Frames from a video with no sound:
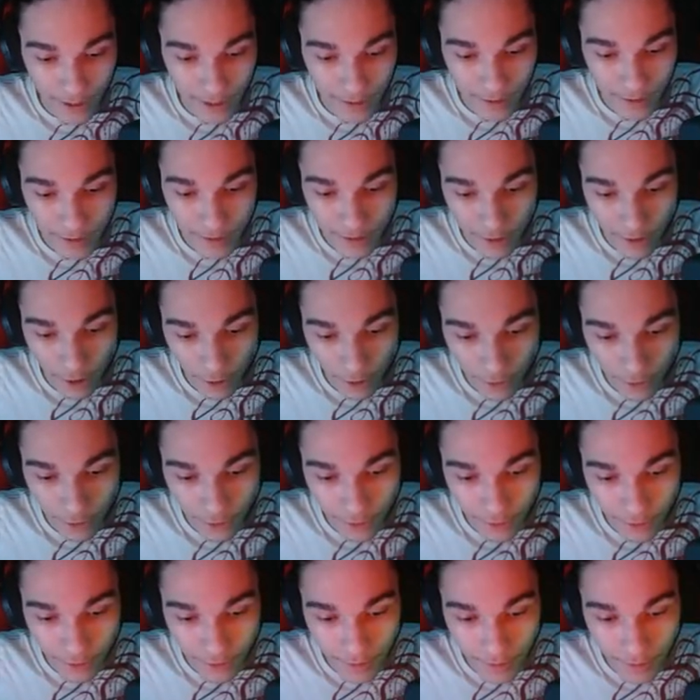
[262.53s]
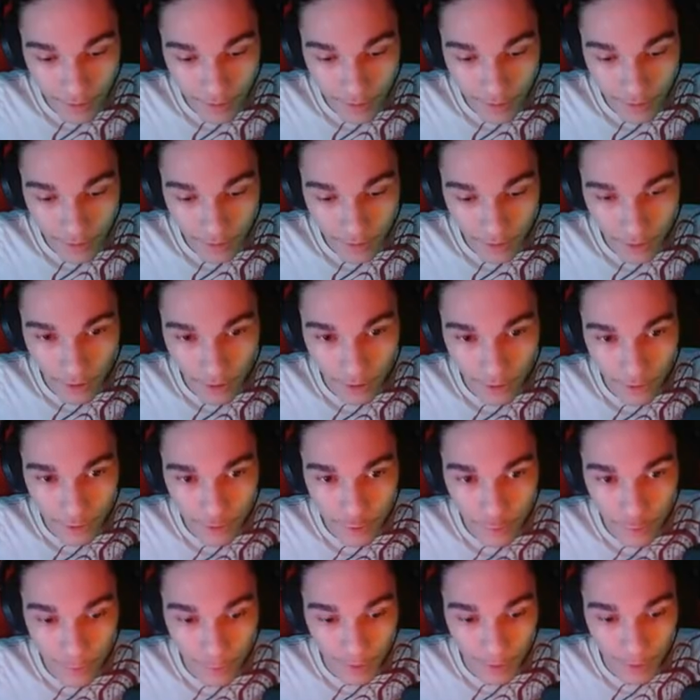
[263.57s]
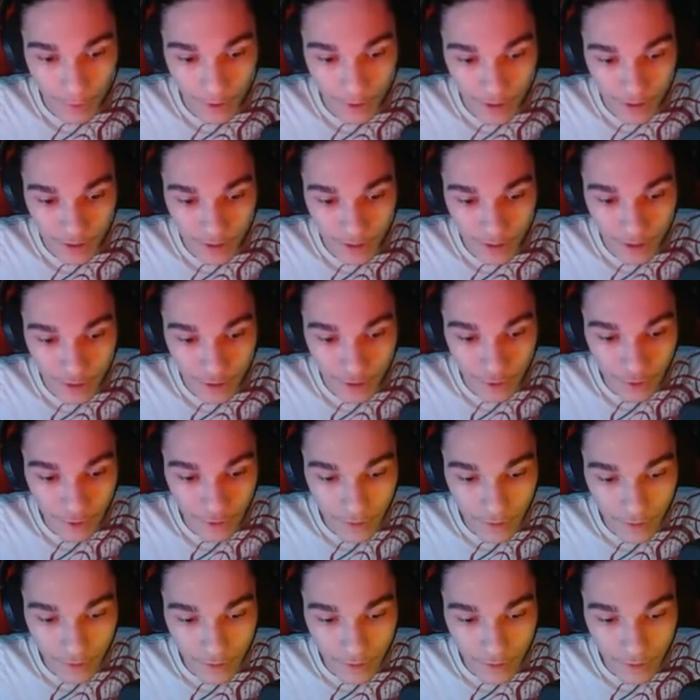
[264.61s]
as the stalker. Others will be able to see you.